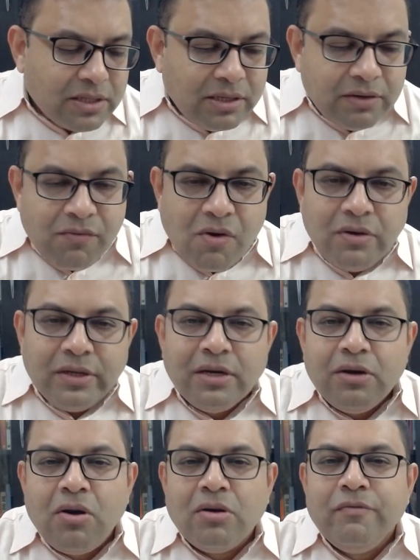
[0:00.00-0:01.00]
involved in a
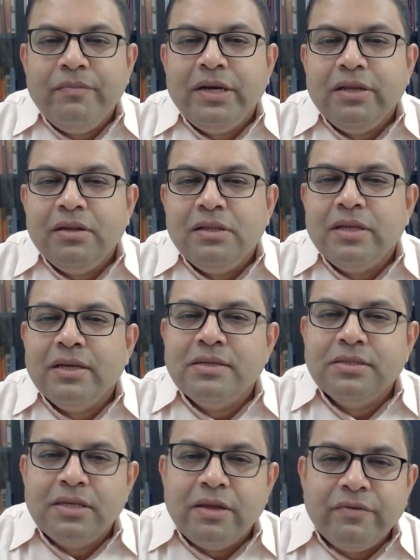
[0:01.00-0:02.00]
lot of material
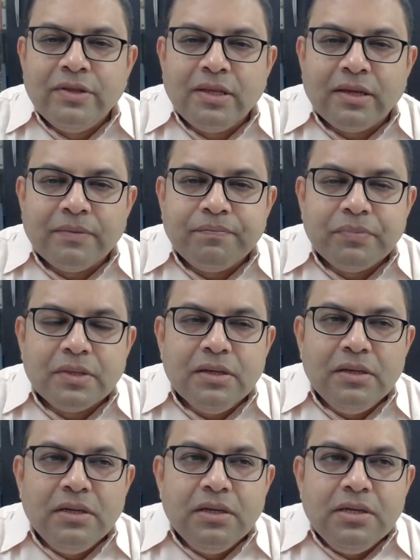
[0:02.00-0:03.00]
things and everything.
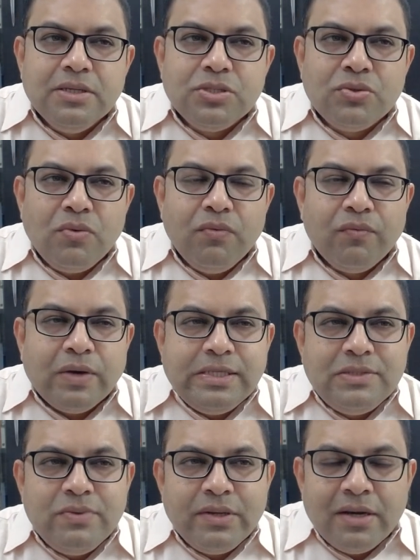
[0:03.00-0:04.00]
So
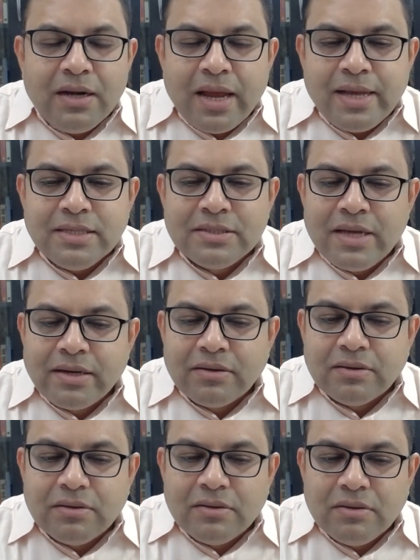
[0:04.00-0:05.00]
once we realize
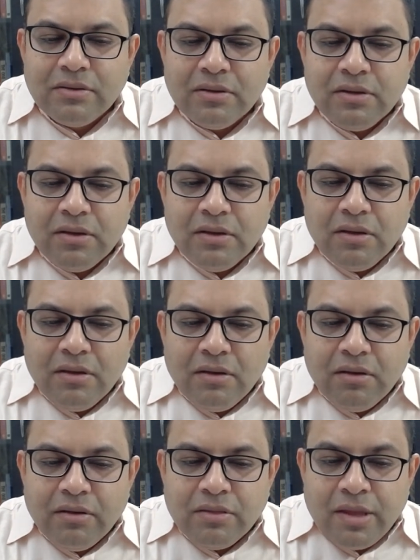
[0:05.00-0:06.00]
that
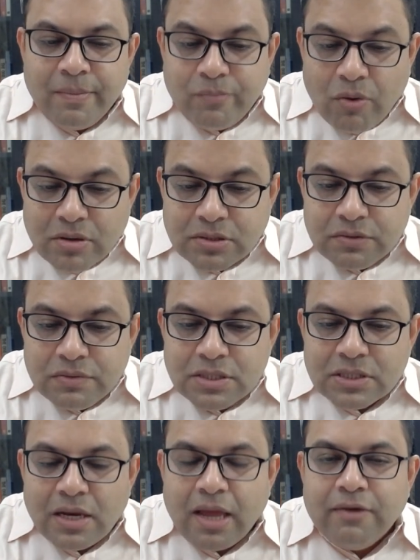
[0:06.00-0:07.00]
the importance of
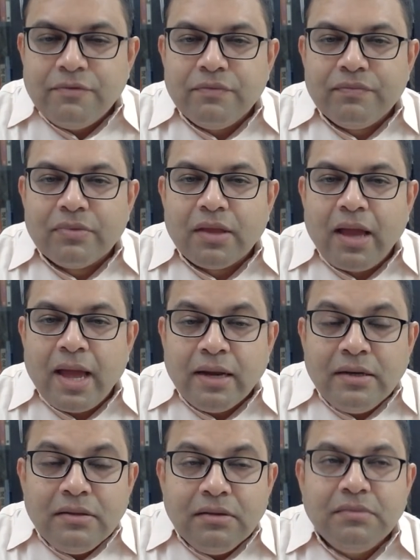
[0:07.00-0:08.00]
this life
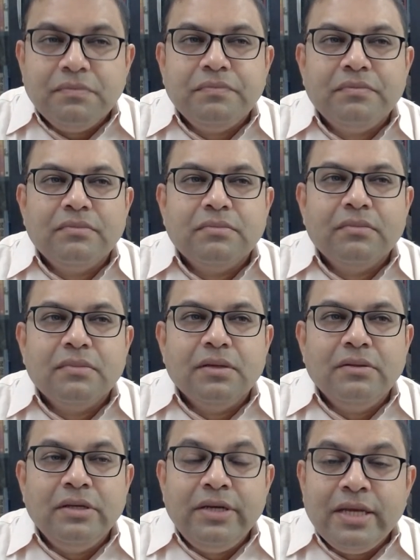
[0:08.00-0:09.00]
and
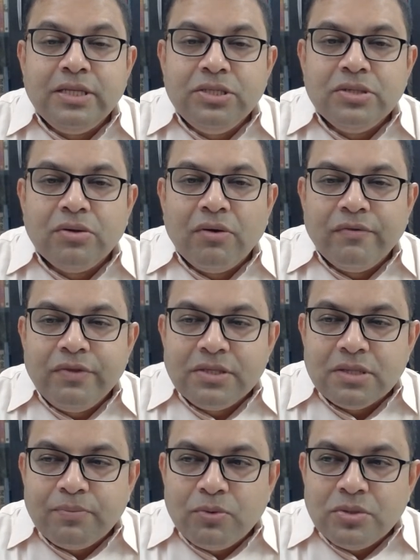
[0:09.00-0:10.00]
the danger of this
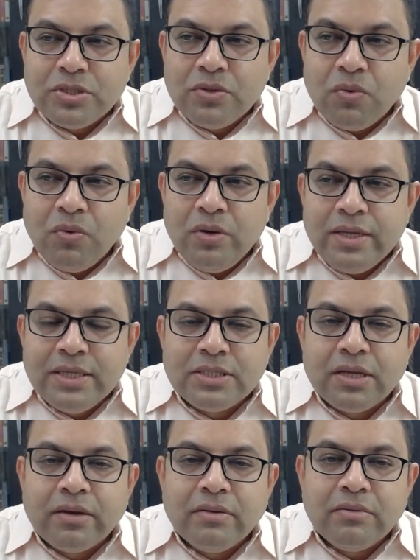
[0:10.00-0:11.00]
approaching old age
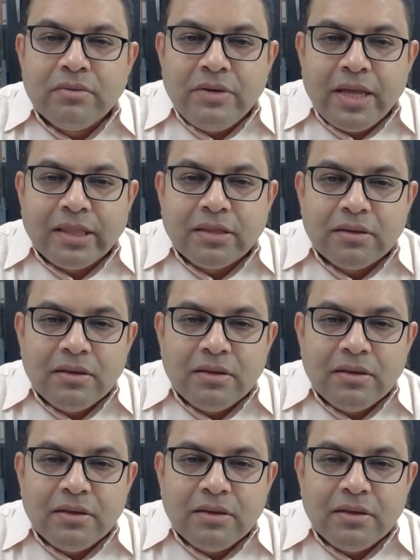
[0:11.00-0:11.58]
and death,